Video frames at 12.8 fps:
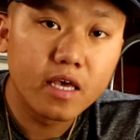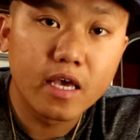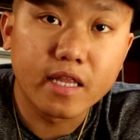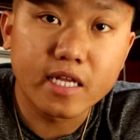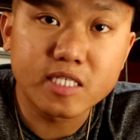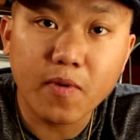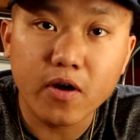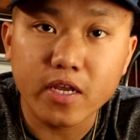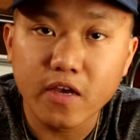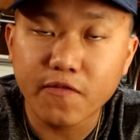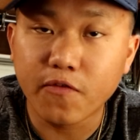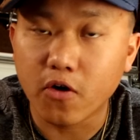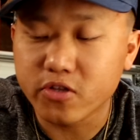and that's about
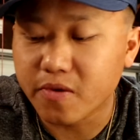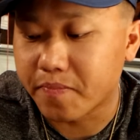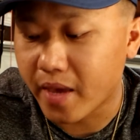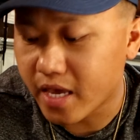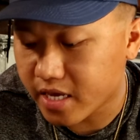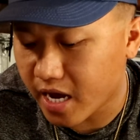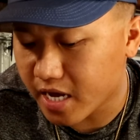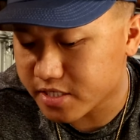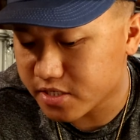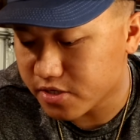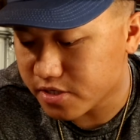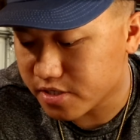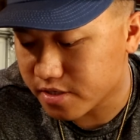it for all the bait
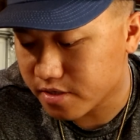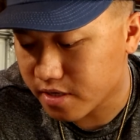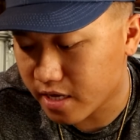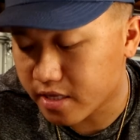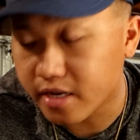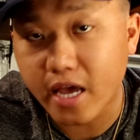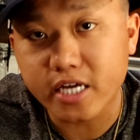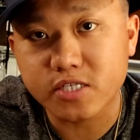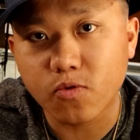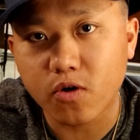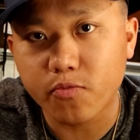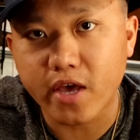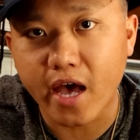casters. And the next
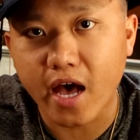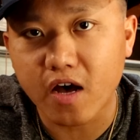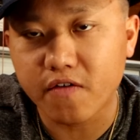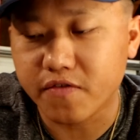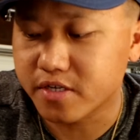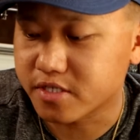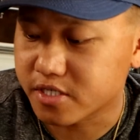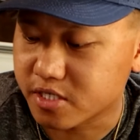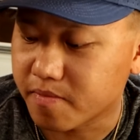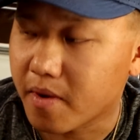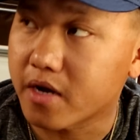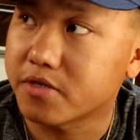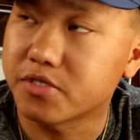one we have is the
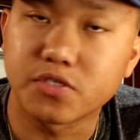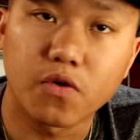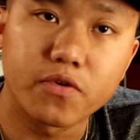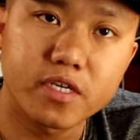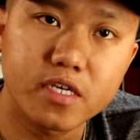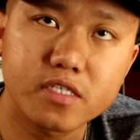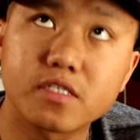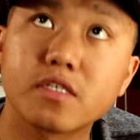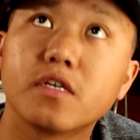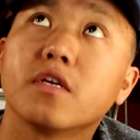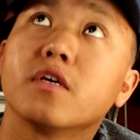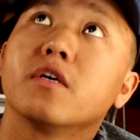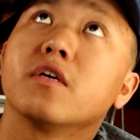Shimano Zodius.
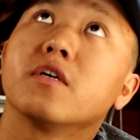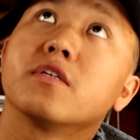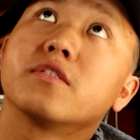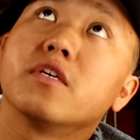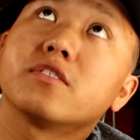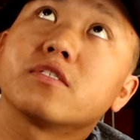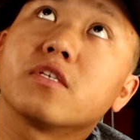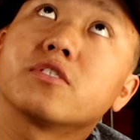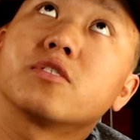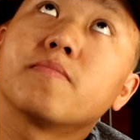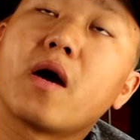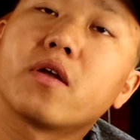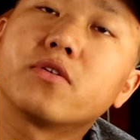This
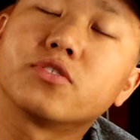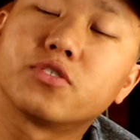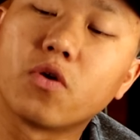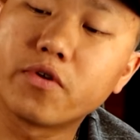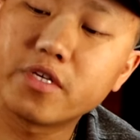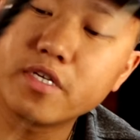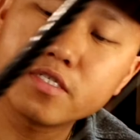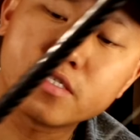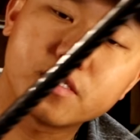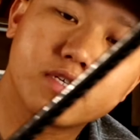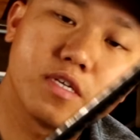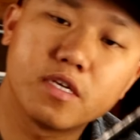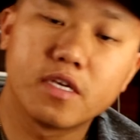Shimano Zodius
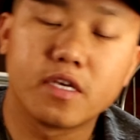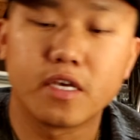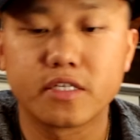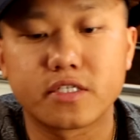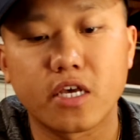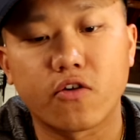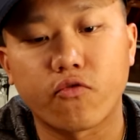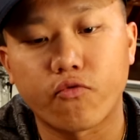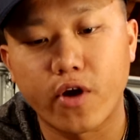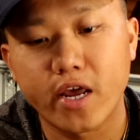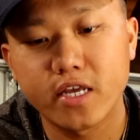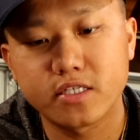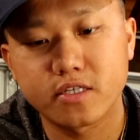is a
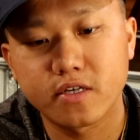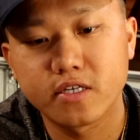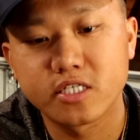great